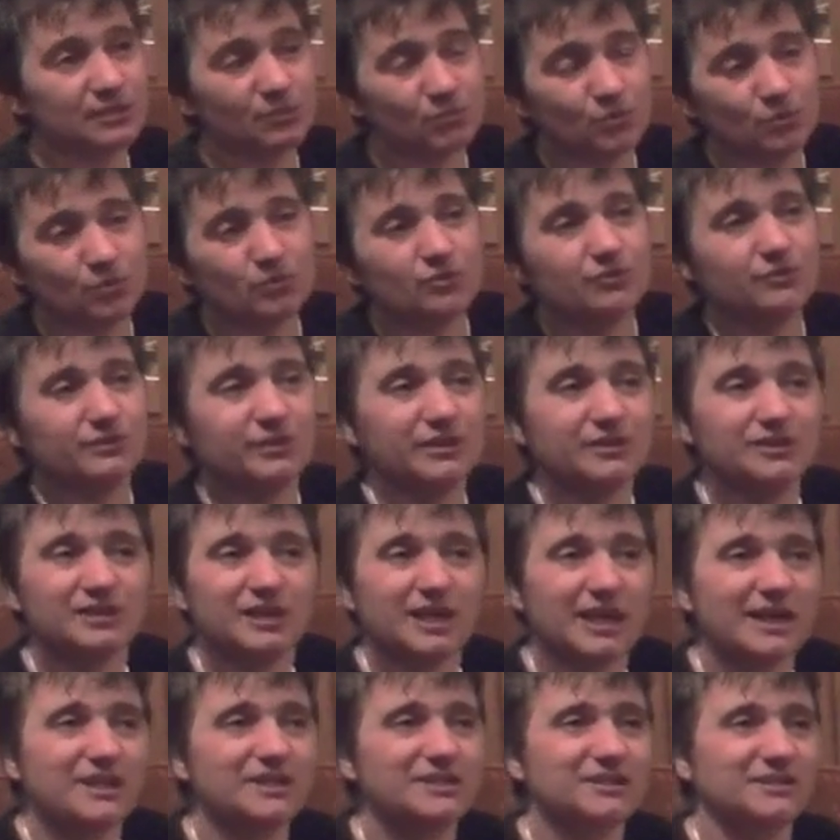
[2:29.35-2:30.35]
water and
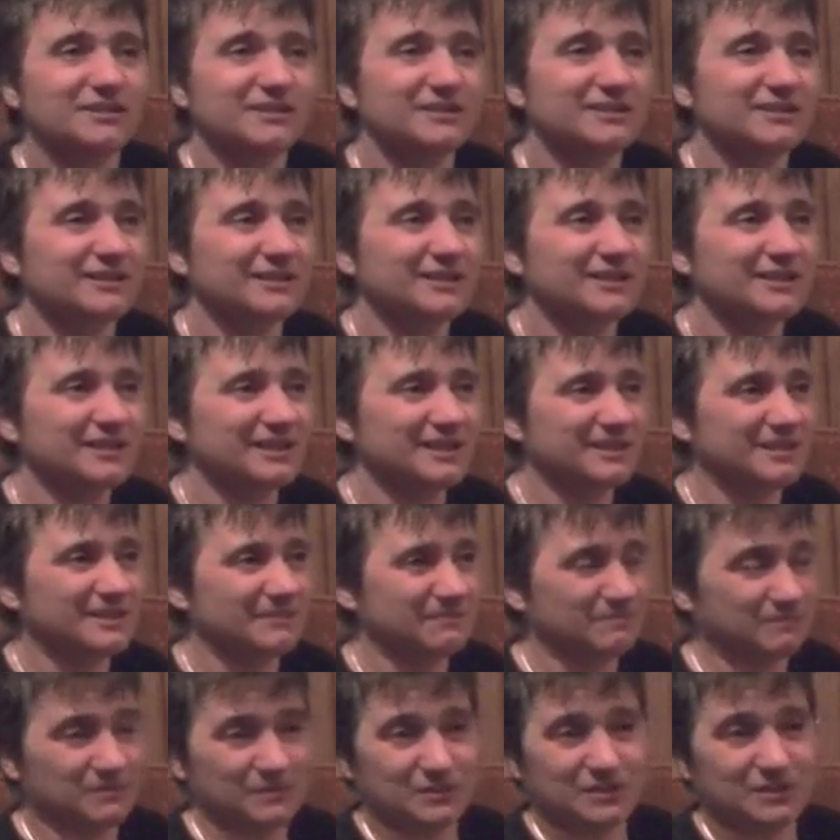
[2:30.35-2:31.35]
education
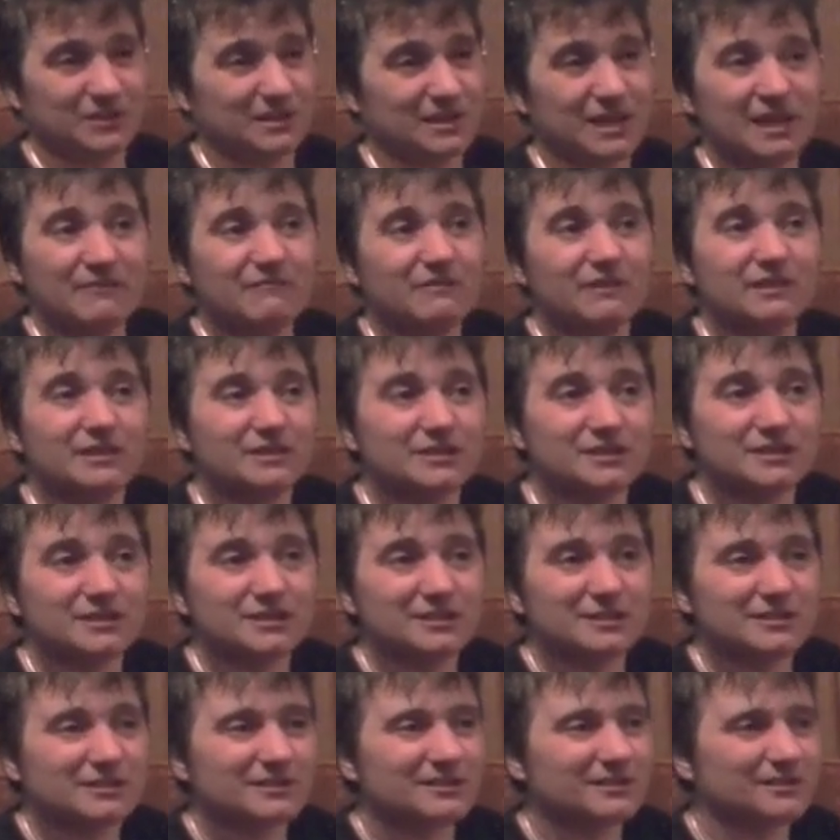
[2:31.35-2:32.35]
to their
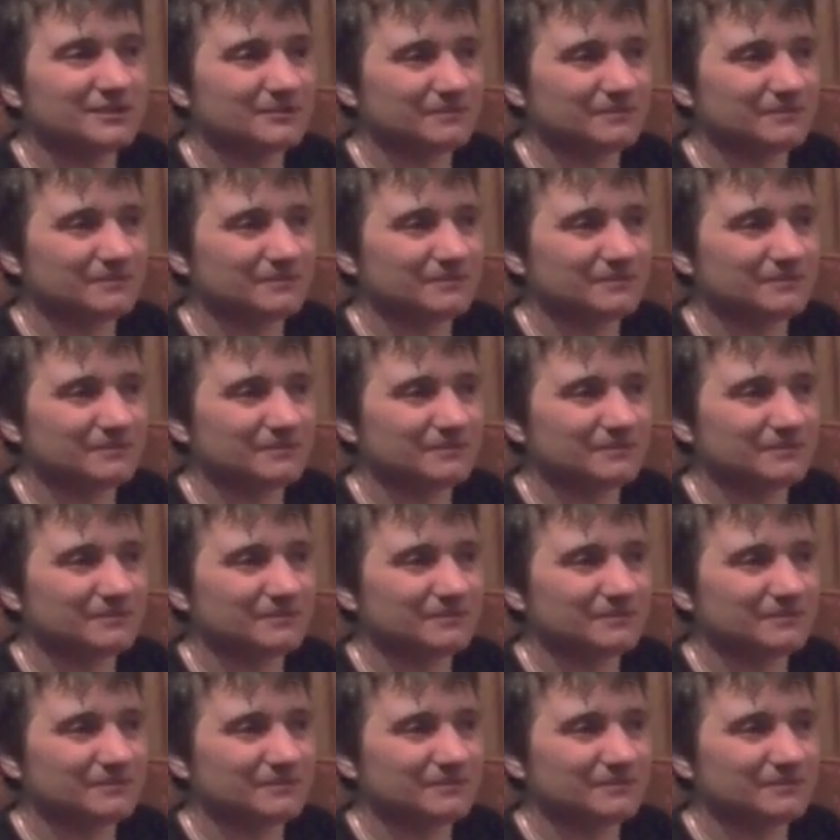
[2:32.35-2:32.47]
villages.